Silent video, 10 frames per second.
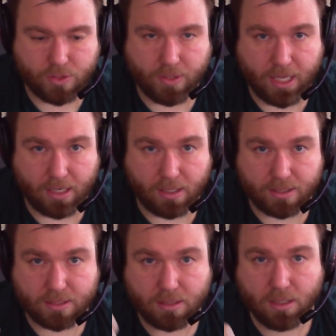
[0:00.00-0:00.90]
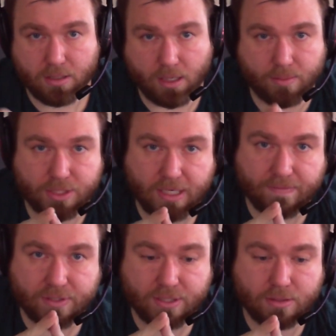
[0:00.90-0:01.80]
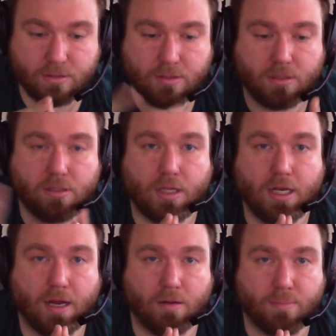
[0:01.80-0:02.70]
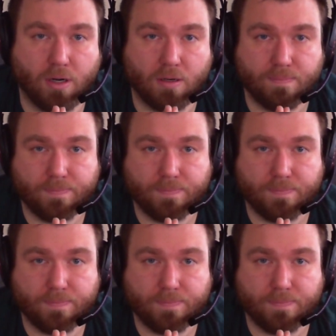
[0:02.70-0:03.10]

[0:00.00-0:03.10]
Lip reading: candidates, Thomas Jefferson and Aaron Burr.